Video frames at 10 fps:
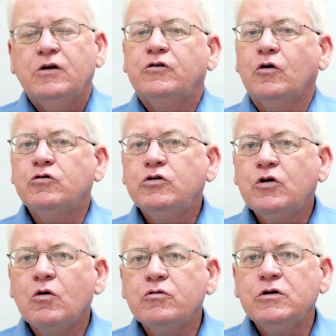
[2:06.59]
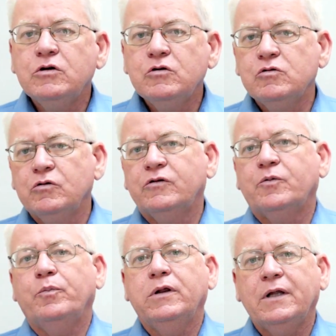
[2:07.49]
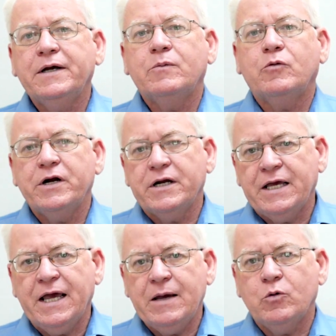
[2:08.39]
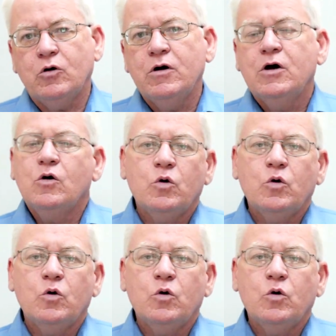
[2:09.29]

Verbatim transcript: So don't use plenum rated cable